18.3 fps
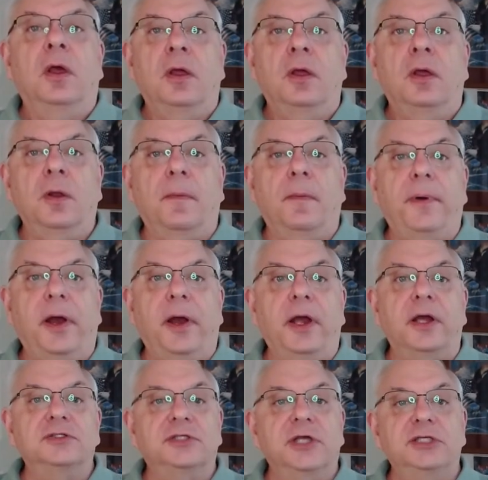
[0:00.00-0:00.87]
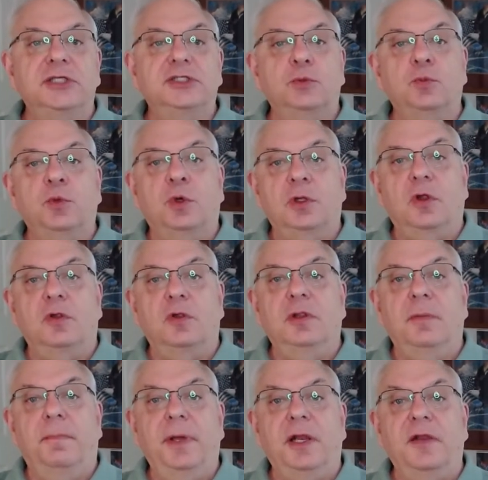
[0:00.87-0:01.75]
your buyer's agent will load
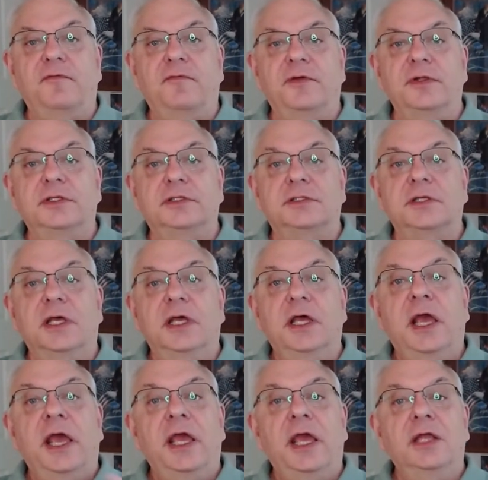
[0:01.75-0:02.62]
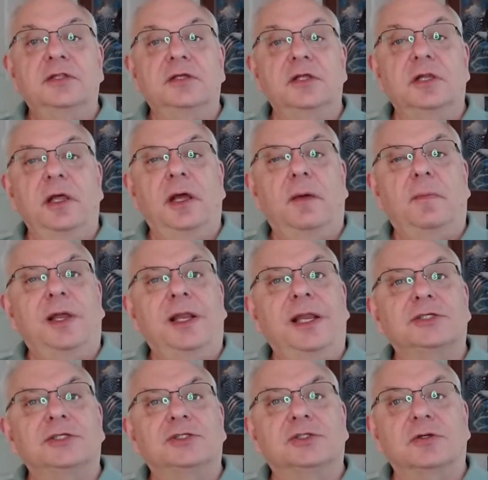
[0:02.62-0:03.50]
the benefits into the
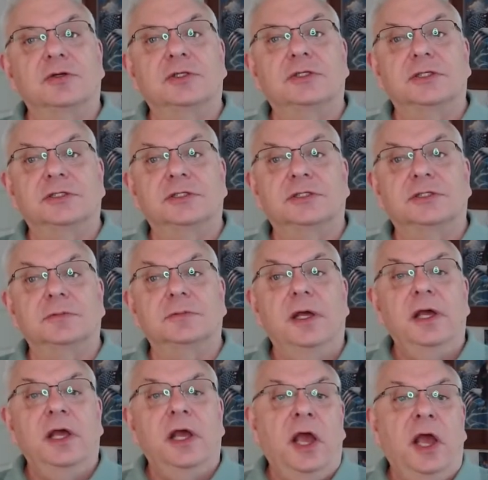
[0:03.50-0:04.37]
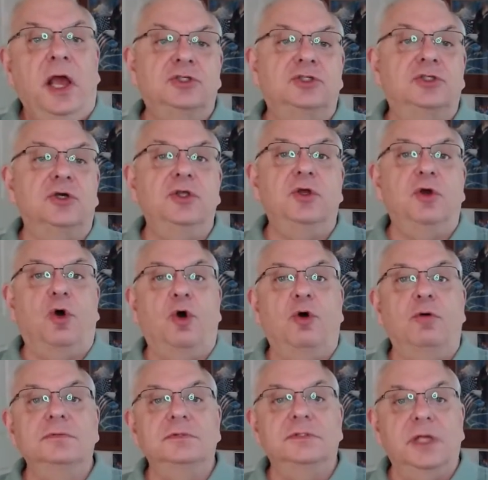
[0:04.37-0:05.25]
MLS search system and show you
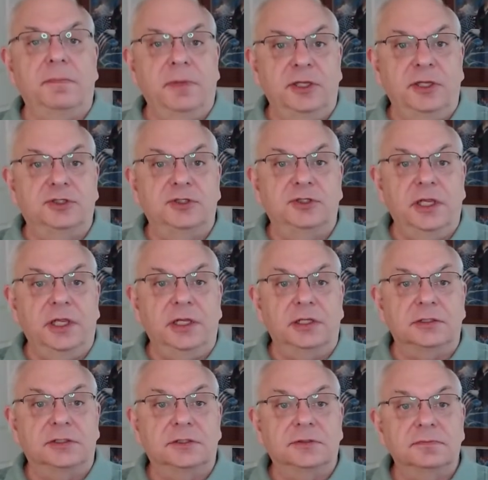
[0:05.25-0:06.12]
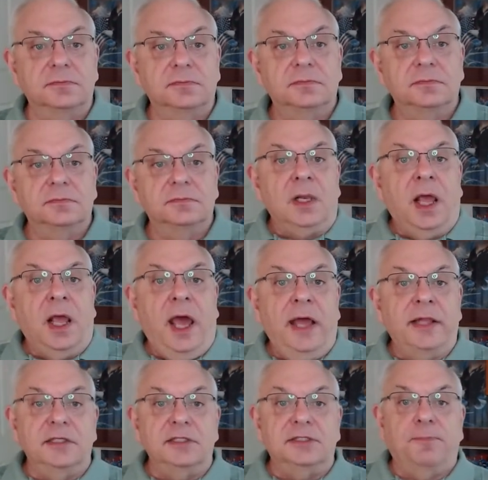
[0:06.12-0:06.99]
homes that meet your needs.
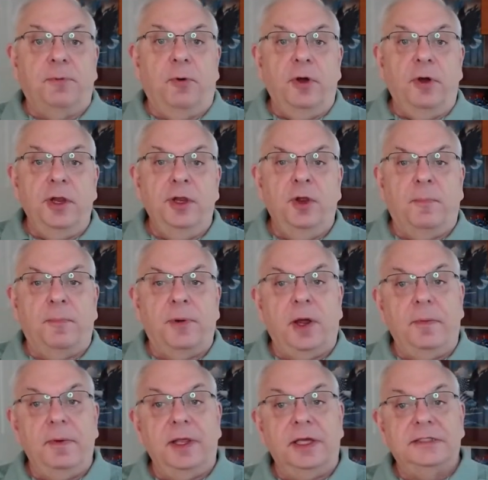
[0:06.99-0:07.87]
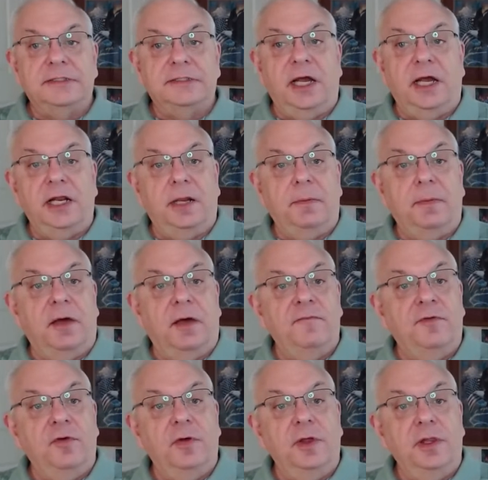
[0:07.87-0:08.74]
At this point, you're probably excited
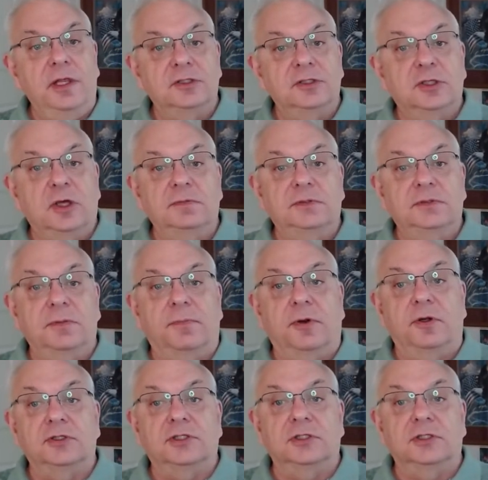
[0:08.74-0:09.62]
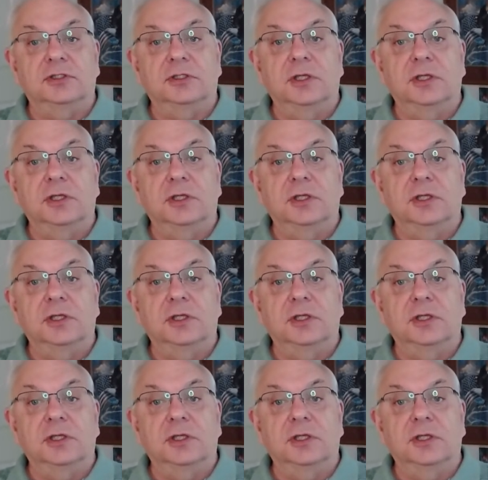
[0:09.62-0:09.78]
about viewing these homes in person.